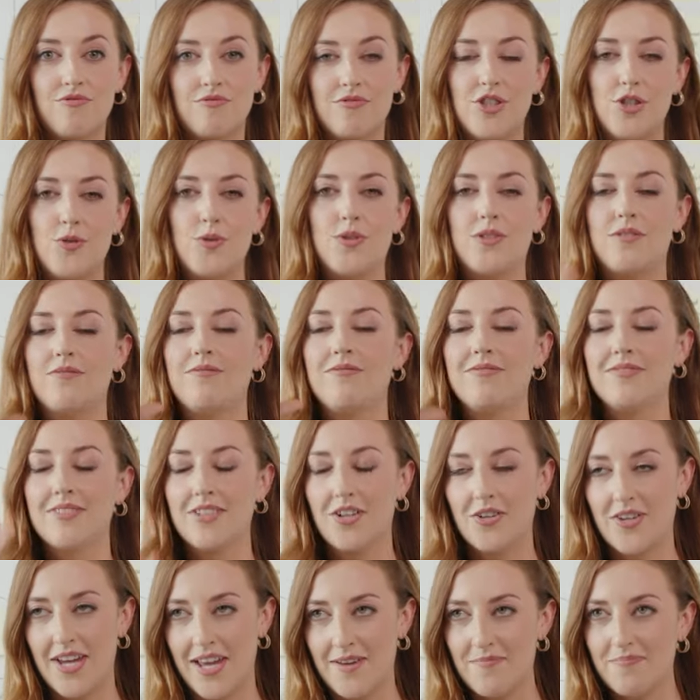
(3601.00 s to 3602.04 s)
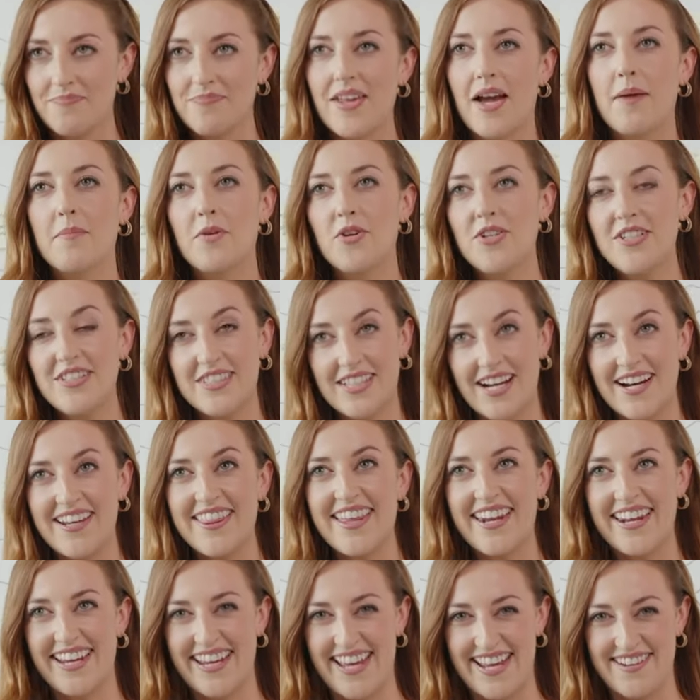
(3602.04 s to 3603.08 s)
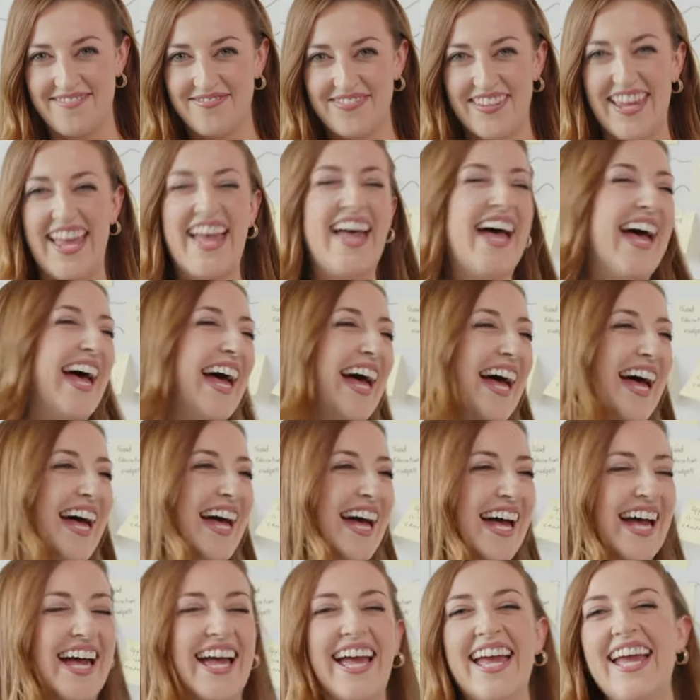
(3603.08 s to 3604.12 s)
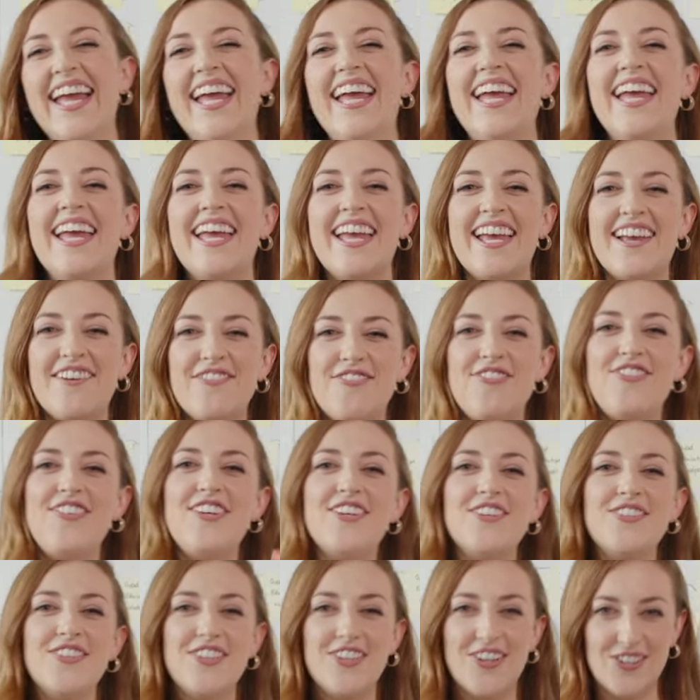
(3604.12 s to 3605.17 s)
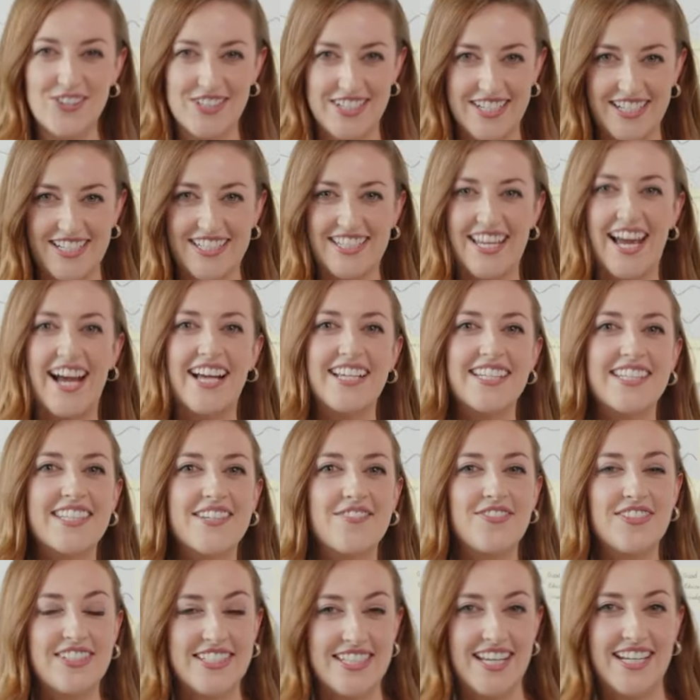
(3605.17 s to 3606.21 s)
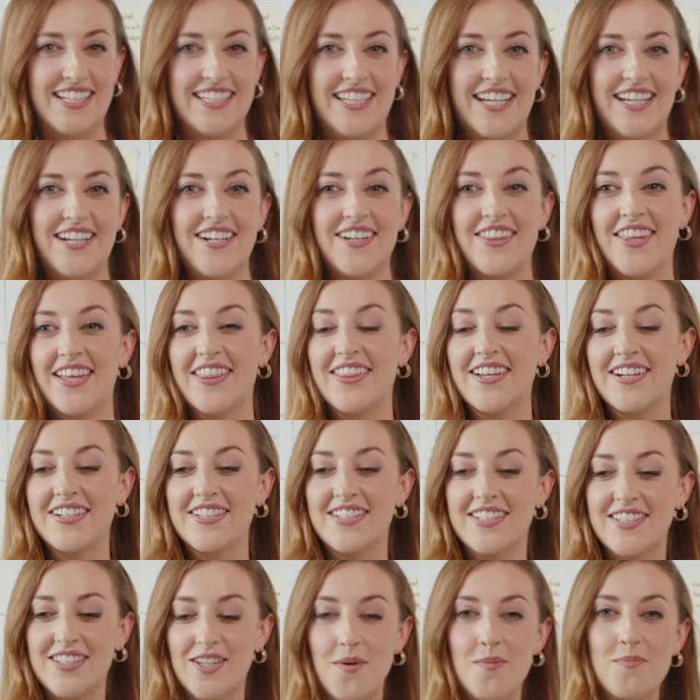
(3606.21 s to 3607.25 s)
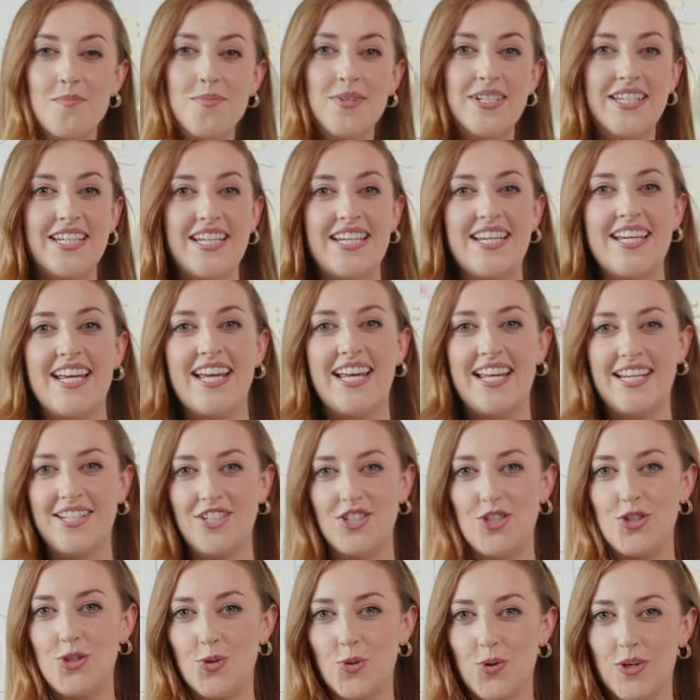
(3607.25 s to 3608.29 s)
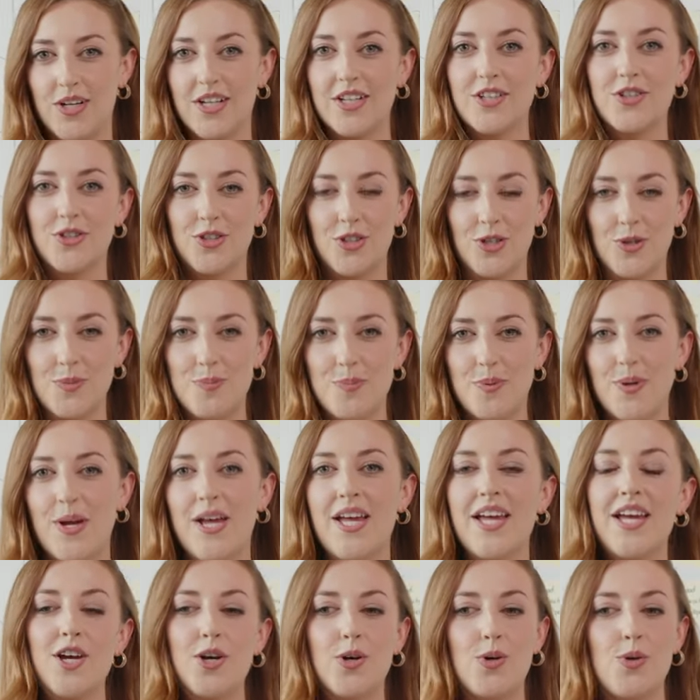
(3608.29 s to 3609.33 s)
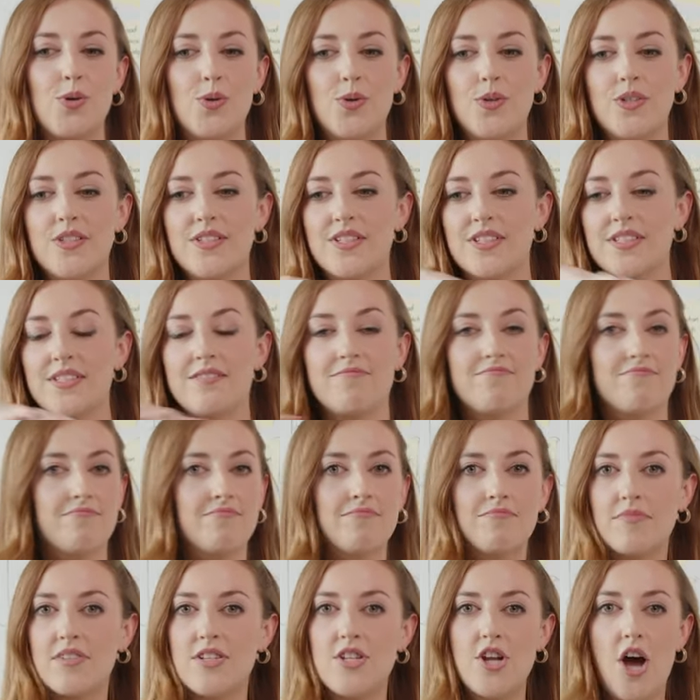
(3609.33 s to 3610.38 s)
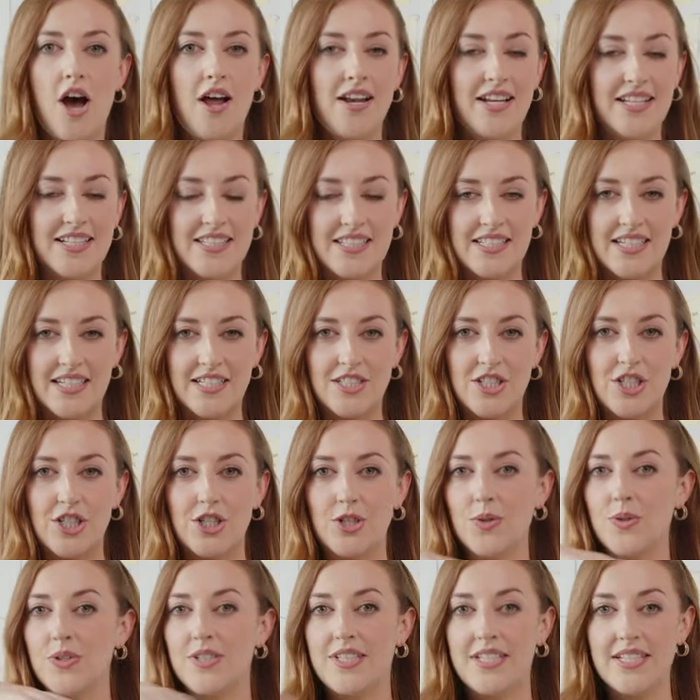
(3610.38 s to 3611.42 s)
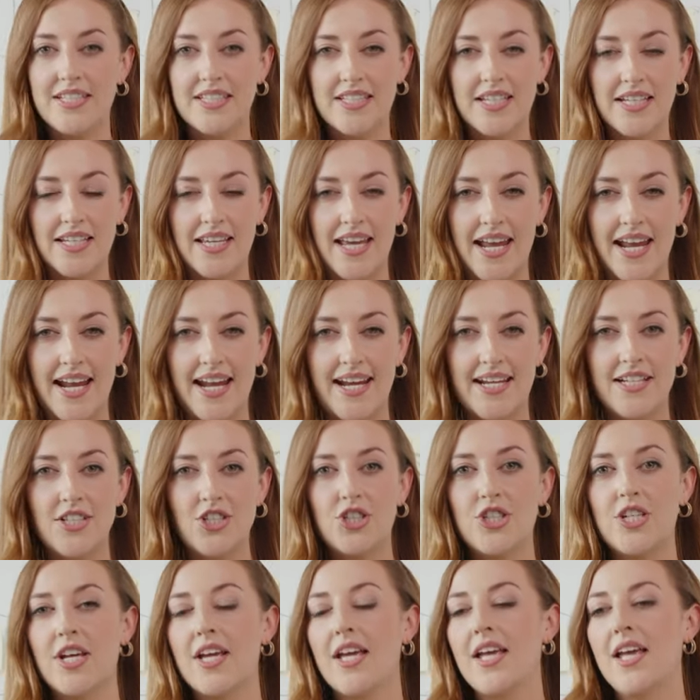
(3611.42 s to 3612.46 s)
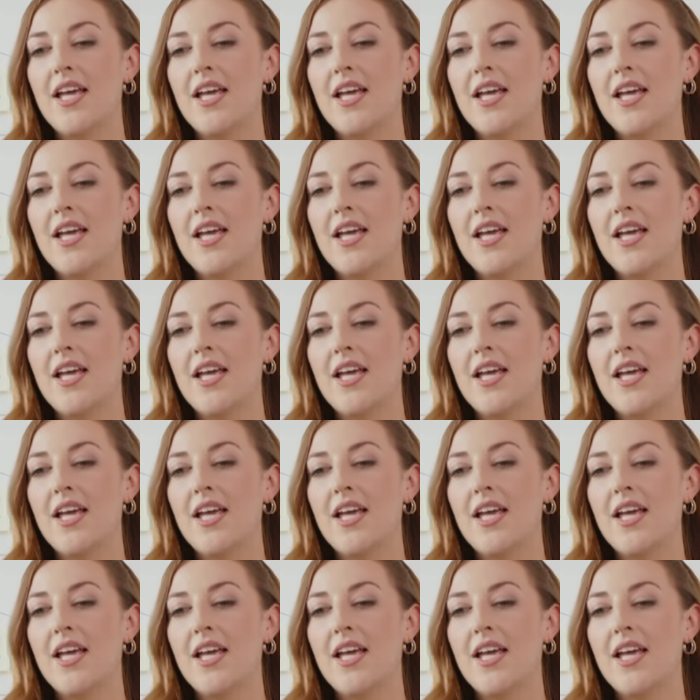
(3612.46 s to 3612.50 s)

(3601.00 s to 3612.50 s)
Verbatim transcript: use, okay, I'm going to start that again. If you notice as the facilitator that there's somebody in your group who's not listening to you, disengaged,